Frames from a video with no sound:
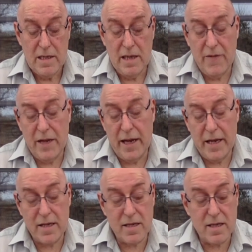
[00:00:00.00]

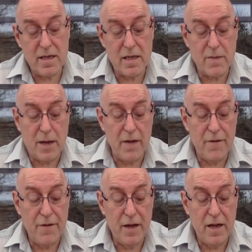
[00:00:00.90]
Nevertheless, despite
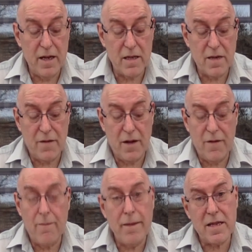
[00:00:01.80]
feeling as if I've
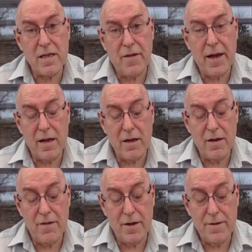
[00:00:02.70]
a massive
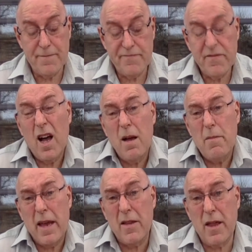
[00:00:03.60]
hangover, I
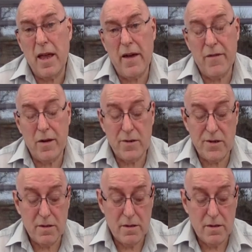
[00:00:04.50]
make the effort.